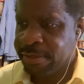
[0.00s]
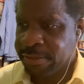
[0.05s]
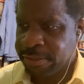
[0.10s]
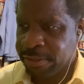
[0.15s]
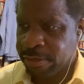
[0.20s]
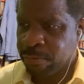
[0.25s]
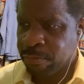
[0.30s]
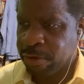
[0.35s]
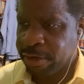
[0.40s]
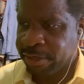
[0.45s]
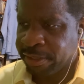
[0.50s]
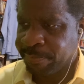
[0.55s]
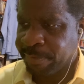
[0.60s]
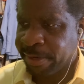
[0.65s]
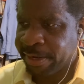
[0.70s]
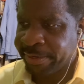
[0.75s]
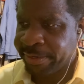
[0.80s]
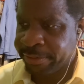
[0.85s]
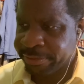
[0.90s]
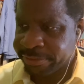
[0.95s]
walking
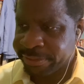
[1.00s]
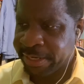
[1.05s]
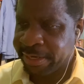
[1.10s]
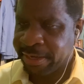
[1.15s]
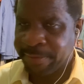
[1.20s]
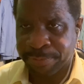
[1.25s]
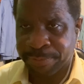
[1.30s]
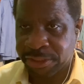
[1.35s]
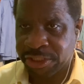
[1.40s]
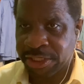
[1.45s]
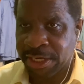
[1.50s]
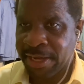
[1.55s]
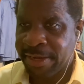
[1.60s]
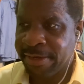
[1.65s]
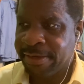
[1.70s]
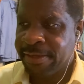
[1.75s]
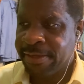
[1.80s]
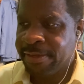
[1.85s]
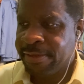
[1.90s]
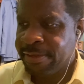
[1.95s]
by, and they're setting up a shot.
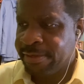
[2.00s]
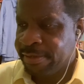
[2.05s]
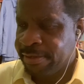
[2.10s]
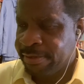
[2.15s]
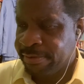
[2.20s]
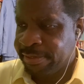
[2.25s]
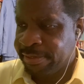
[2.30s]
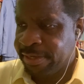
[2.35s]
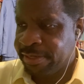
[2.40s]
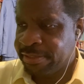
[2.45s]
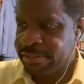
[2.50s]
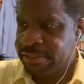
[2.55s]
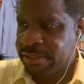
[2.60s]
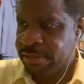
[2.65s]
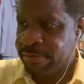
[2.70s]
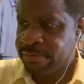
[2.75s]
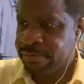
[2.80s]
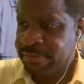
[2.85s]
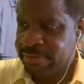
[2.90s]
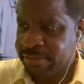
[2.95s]
Okay,
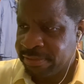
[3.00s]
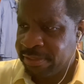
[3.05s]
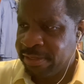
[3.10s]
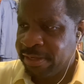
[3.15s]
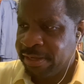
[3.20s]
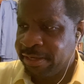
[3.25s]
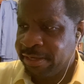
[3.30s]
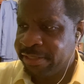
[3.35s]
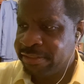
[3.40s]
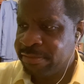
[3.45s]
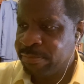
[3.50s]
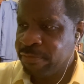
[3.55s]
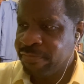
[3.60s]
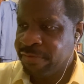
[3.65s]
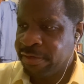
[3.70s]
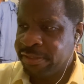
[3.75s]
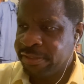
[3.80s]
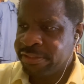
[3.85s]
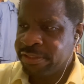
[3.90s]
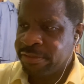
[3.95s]
so let's move
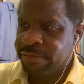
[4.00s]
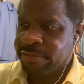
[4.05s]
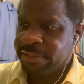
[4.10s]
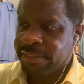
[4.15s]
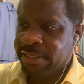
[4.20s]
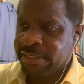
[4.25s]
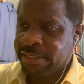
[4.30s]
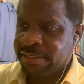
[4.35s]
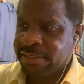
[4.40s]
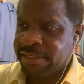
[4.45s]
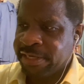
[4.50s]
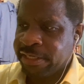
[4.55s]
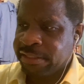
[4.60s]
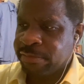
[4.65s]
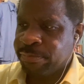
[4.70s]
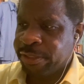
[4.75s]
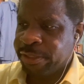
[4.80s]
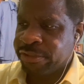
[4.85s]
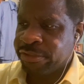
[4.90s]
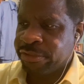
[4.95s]
on to the next
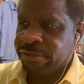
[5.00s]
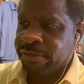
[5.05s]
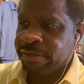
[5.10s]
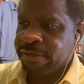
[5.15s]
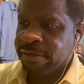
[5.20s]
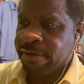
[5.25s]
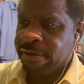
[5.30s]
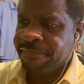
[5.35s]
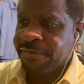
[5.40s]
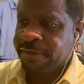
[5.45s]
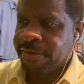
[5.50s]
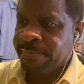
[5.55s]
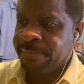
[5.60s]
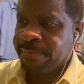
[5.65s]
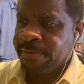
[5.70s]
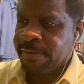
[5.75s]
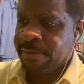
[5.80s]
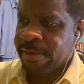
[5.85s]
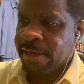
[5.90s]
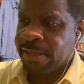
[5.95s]
picture of him.
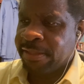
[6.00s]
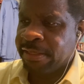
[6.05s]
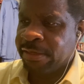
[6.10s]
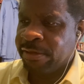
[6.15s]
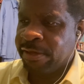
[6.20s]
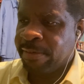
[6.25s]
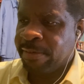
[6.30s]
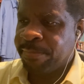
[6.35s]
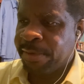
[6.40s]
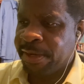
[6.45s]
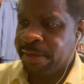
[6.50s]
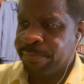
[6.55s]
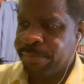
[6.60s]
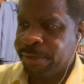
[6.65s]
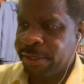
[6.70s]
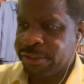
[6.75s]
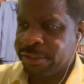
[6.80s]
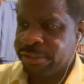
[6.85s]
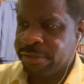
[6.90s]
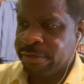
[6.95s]
I think you get a better
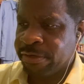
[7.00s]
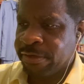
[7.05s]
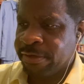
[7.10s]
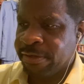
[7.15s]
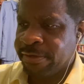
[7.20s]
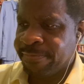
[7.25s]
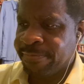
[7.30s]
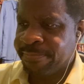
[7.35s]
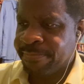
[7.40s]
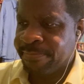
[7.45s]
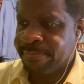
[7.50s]
picture. Hold on.